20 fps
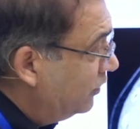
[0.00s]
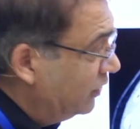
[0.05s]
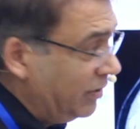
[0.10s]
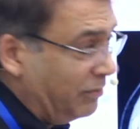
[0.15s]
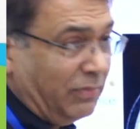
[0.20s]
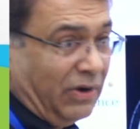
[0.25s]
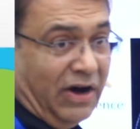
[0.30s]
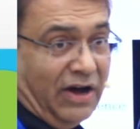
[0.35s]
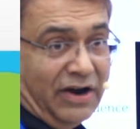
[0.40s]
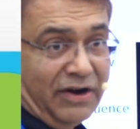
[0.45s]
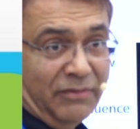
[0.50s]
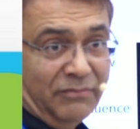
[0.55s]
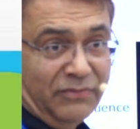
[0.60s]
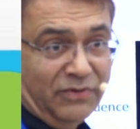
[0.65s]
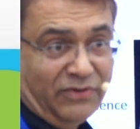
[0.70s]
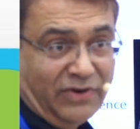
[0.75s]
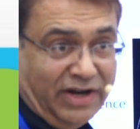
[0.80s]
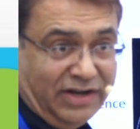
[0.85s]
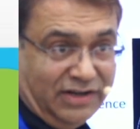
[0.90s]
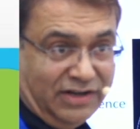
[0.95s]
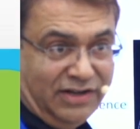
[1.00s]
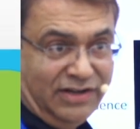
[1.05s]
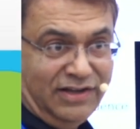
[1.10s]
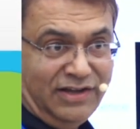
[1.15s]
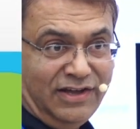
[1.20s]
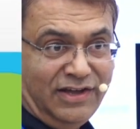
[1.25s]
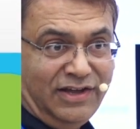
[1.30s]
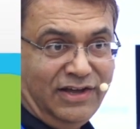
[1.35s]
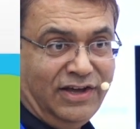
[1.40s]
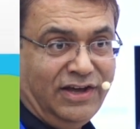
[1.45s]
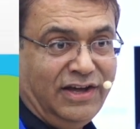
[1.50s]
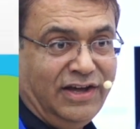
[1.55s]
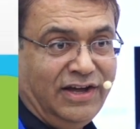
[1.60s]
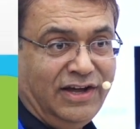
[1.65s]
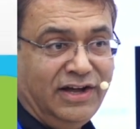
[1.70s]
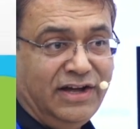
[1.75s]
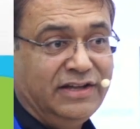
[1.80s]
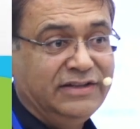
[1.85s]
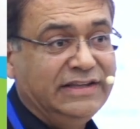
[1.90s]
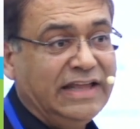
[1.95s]
to the bottom, right?
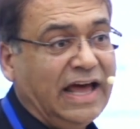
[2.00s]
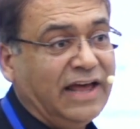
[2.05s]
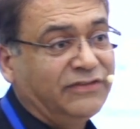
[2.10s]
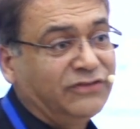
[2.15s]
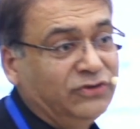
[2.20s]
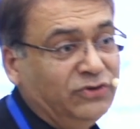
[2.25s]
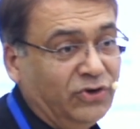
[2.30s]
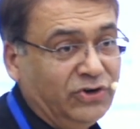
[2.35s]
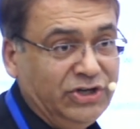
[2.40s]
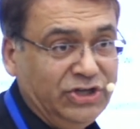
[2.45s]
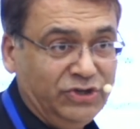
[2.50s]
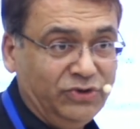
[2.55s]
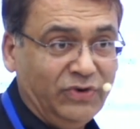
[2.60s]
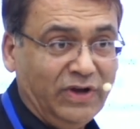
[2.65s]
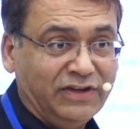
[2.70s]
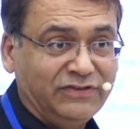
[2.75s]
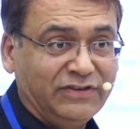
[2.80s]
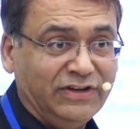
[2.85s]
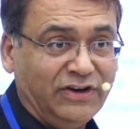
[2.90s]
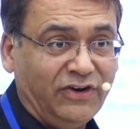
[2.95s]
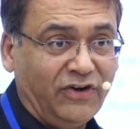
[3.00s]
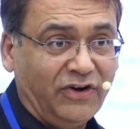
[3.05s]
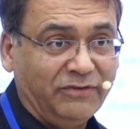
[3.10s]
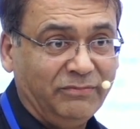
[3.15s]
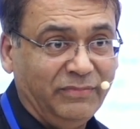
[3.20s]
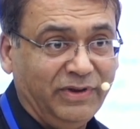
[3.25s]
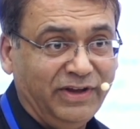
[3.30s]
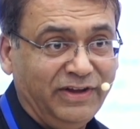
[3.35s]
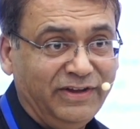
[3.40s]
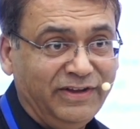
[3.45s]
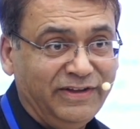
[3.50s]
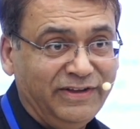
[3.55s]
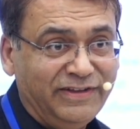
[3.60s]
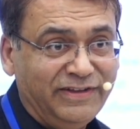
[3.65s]
That's your EUS anatomy,